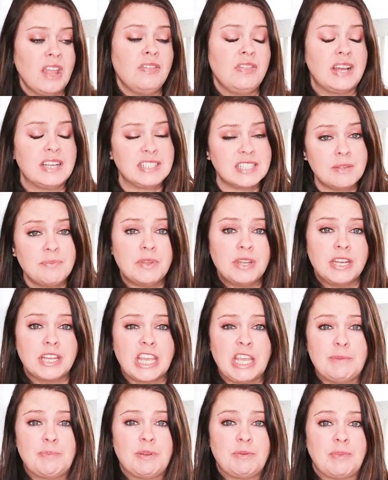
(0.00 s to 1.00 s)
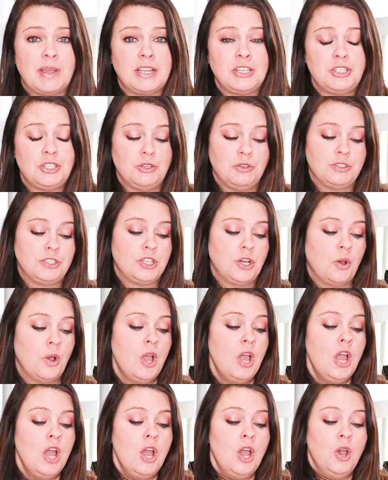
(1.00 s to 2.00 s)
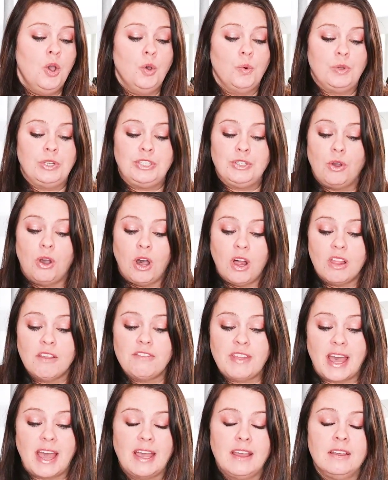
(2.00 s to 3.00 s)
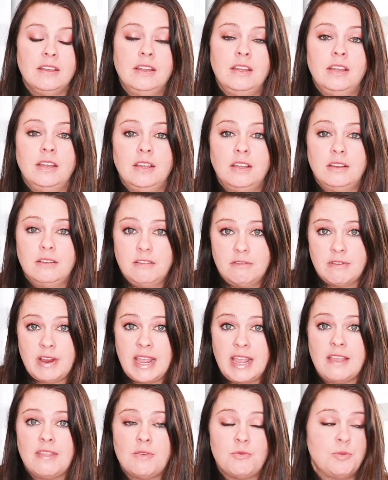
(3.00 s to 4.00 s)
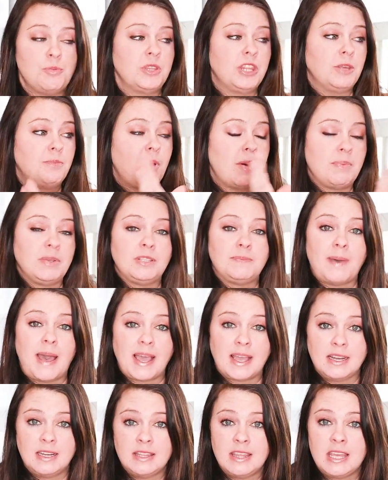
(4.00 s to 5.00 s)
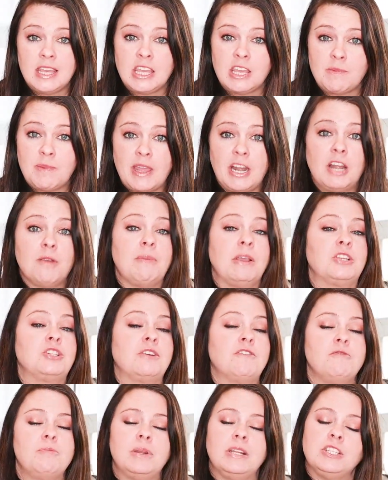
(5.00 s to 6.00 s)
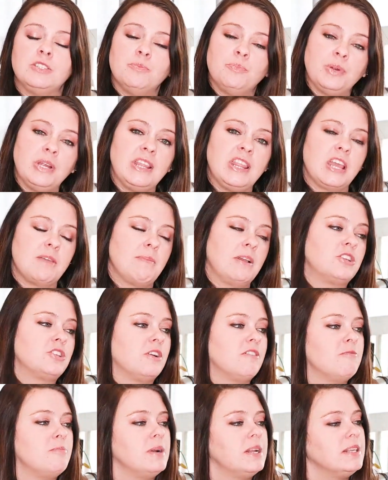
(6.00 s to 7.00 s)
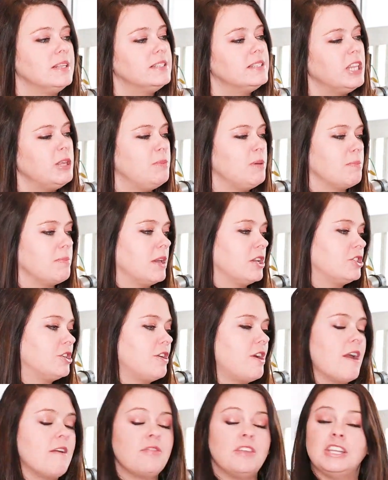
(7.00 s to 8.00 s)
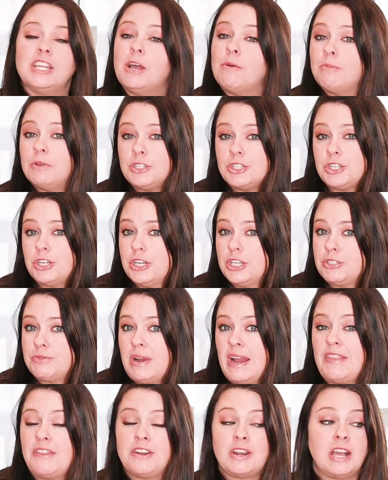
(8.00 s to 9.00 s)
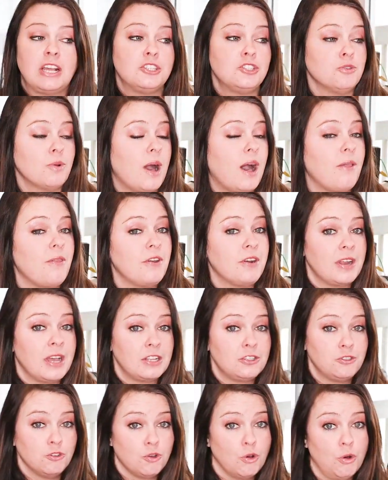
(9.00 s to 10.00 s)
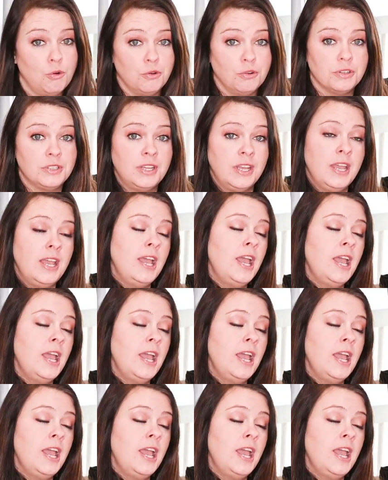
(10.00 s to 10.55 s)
that's something to keep in mind too. So we do all of that. Right? Then we put the puppies back into the incubator, make sure everybody's breathing, make sure everybody's sleeping, make sure the temperature is right. They're not too hot, they're not too cold.